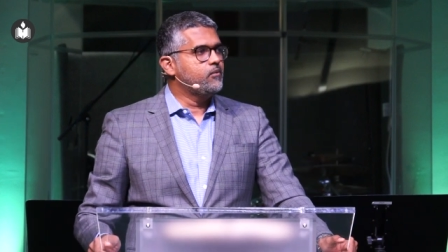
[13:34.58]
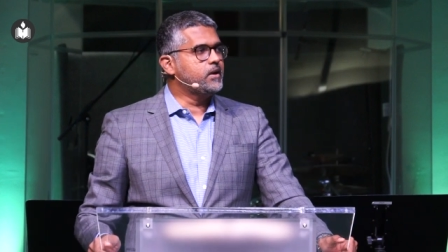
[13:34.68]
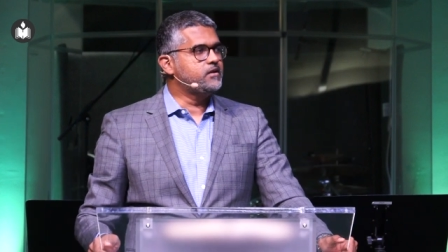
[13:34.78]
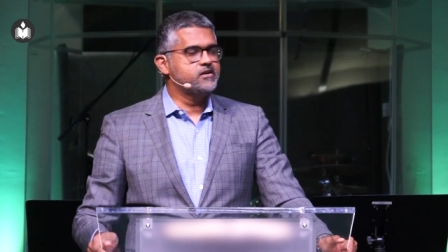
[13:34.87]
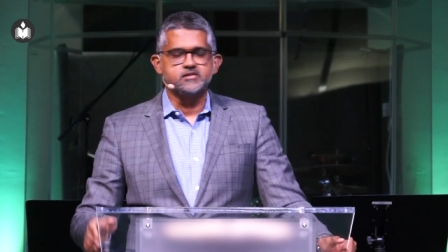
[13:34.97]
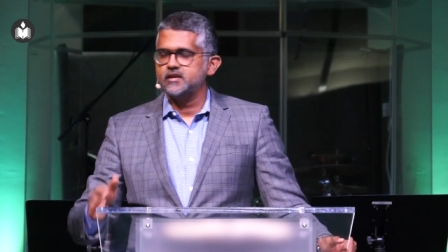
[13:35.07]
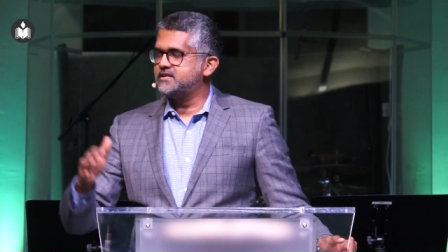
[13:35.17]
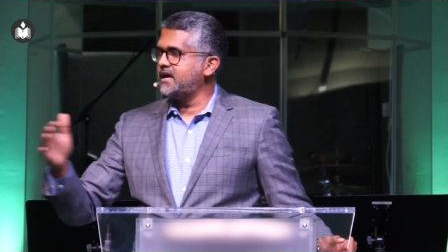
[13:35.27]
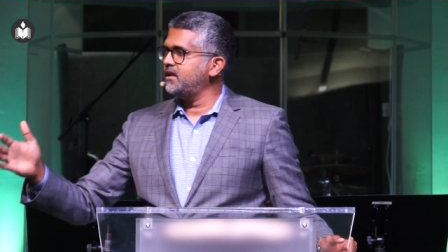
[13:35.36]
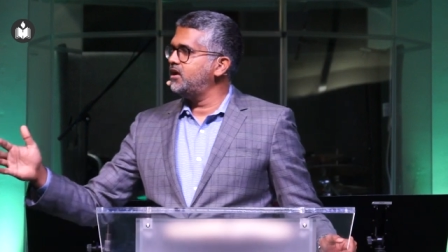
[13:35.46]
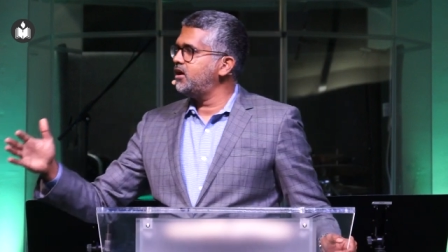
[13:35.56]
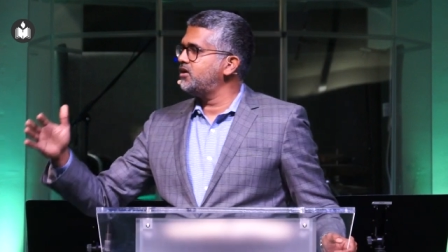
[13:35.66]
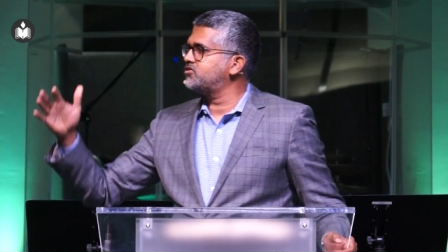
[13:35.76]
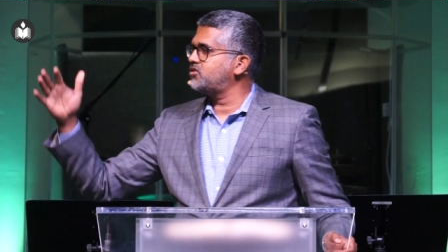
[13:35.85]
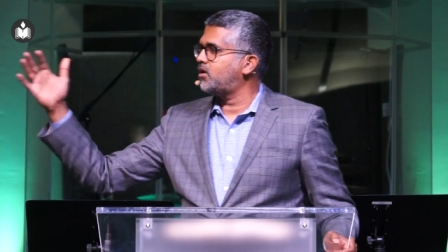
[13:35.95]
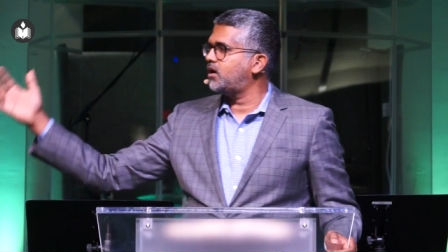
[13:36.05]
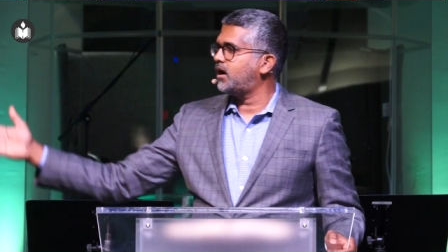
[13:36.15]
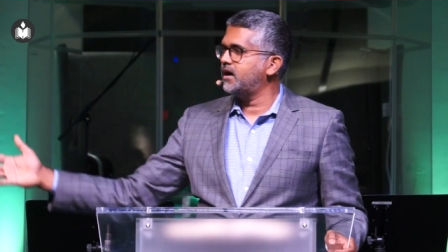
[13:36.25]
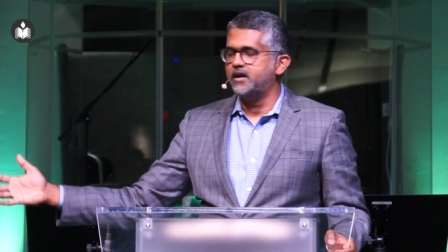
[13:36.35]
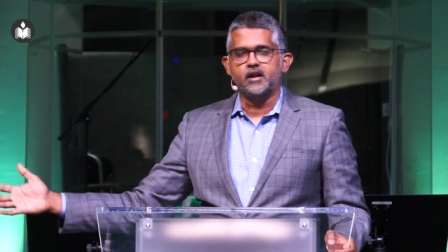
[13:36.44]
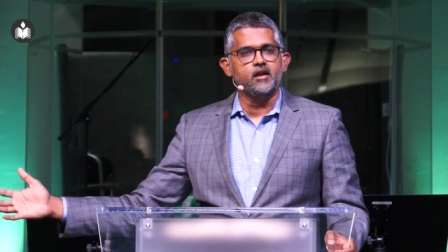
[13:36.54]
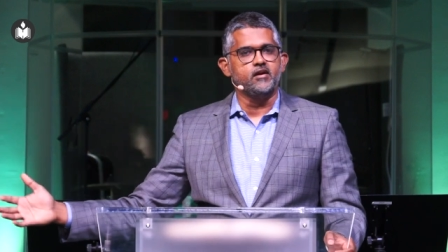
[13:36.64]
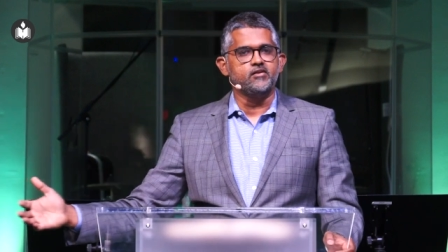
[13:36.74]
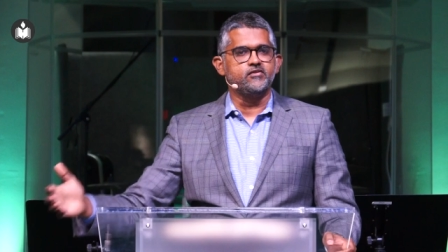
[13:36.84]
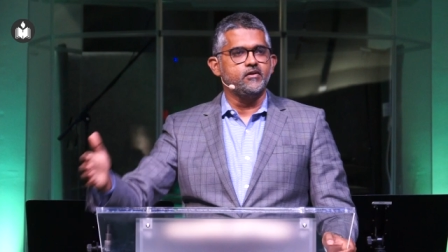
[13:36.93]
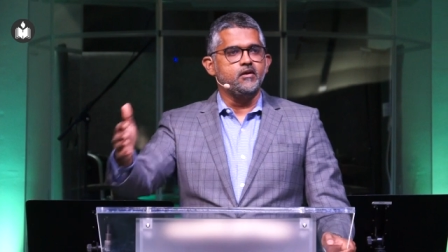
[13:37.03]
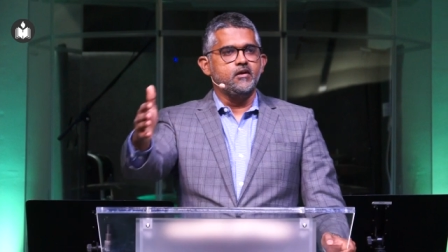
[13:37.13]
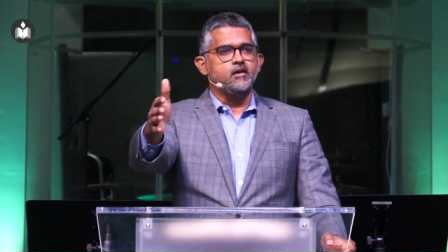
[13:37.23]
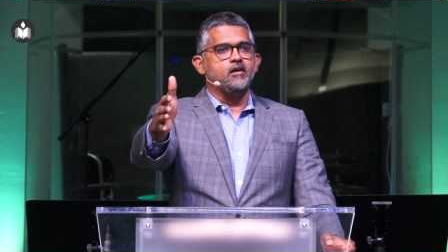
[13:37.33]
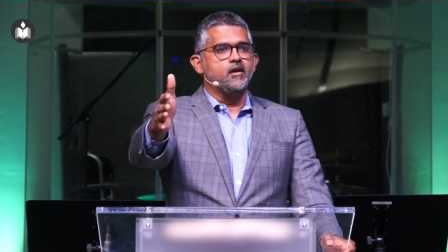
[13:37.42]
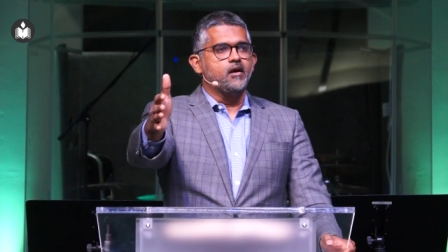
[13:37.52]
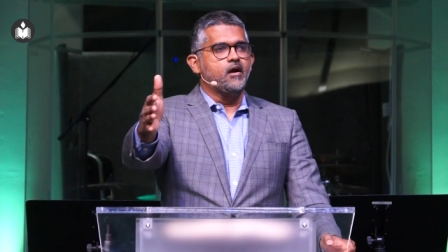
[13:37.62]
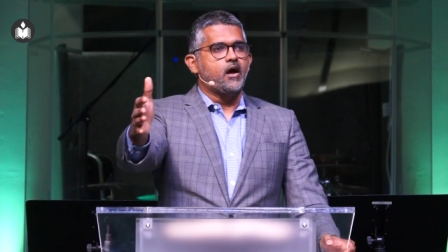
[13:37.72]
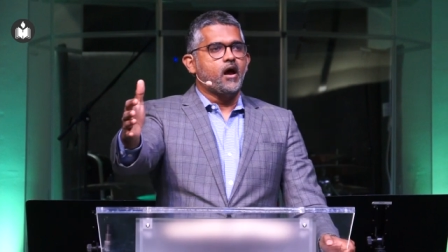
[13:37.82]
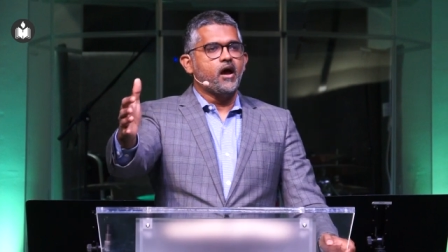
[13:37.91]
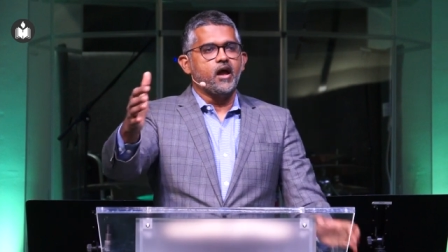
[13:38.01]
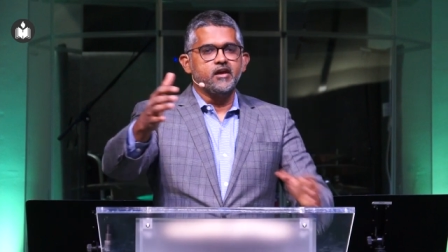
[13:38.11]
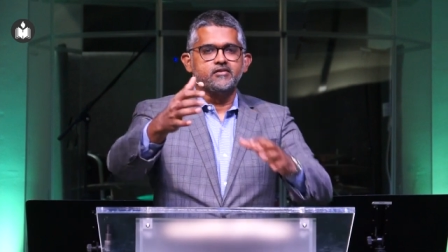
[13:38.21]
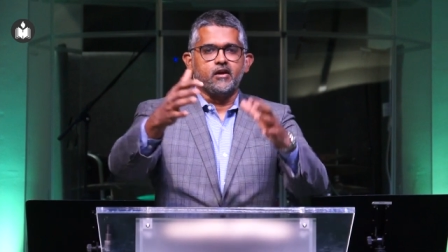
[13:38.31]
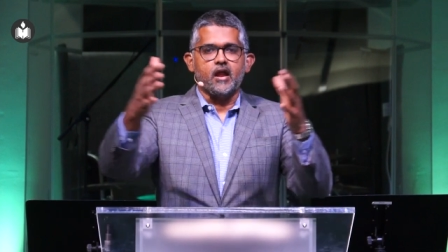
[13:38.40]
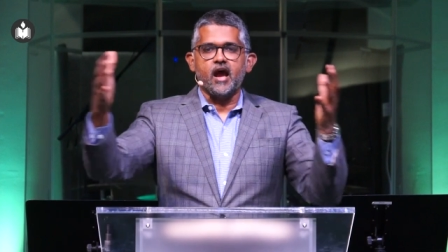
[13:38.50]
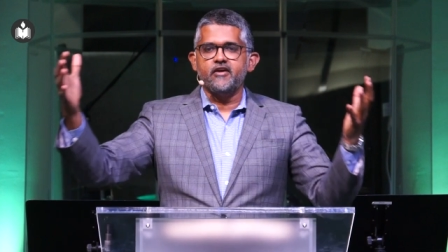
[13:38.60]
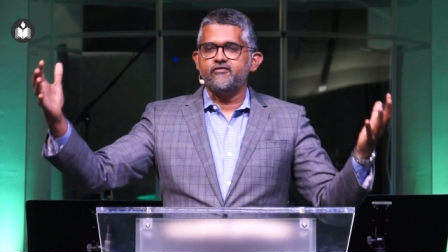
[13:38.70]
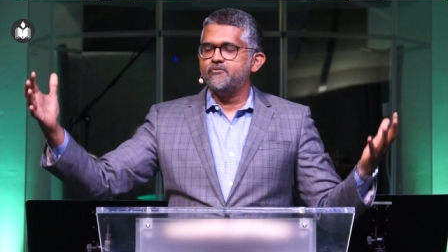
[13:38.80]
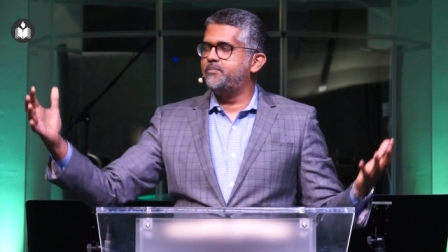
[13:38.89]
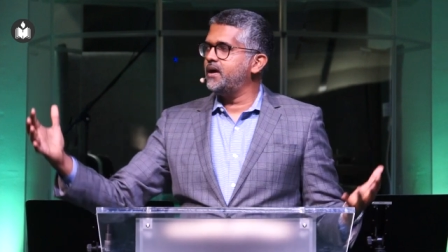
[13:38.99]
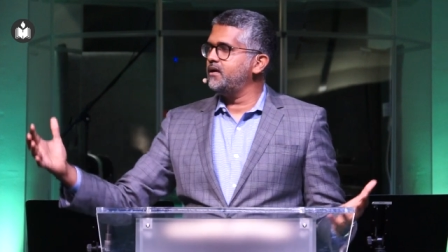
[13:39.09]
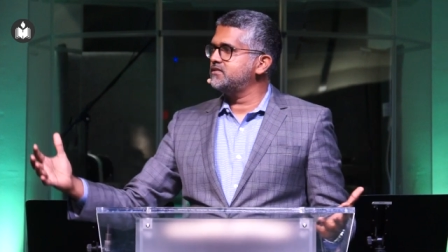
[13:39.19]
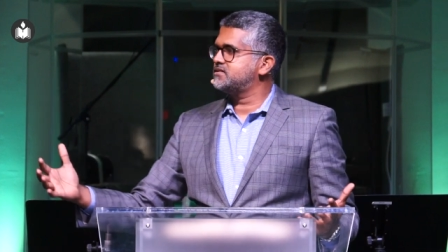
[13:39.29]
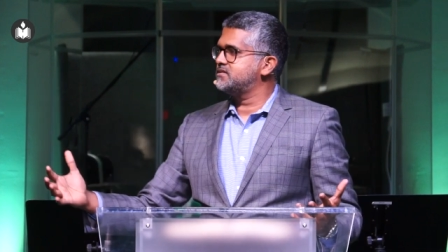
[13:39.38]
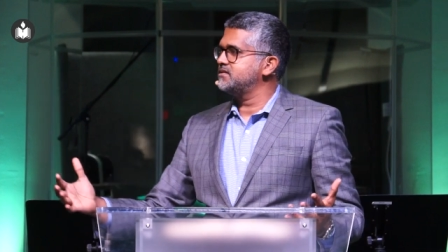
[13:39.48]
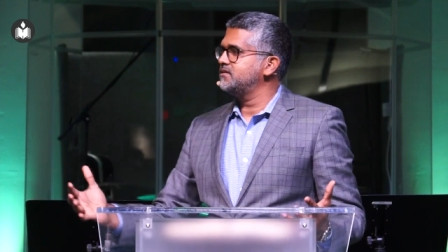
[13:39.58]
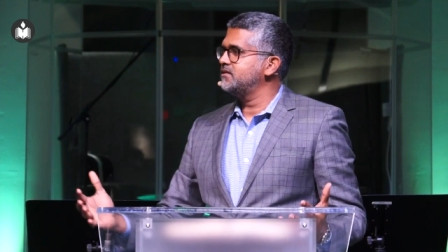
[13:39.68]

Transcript: Whether it's in ten years or one hundred years. Uh, is a life built